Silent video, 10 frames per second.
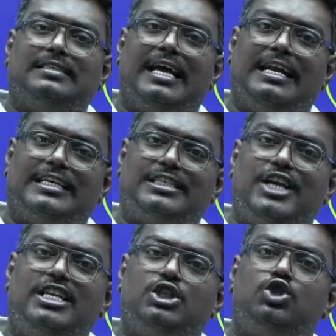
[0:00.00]
industrial
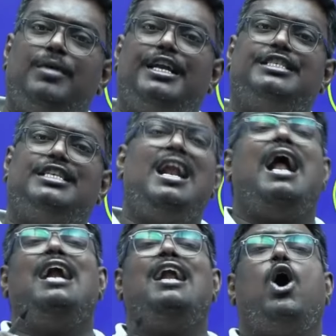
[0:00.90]
instrumentation
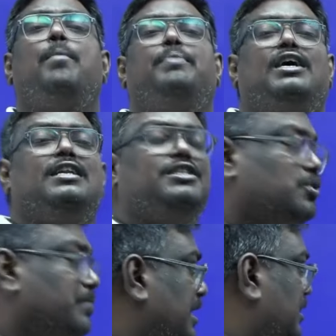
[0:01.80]
and optical
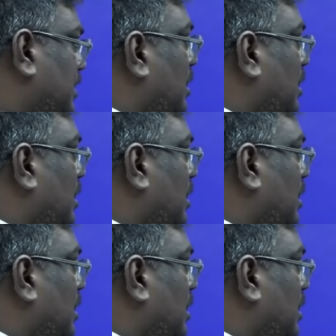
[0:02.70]
instrumentation.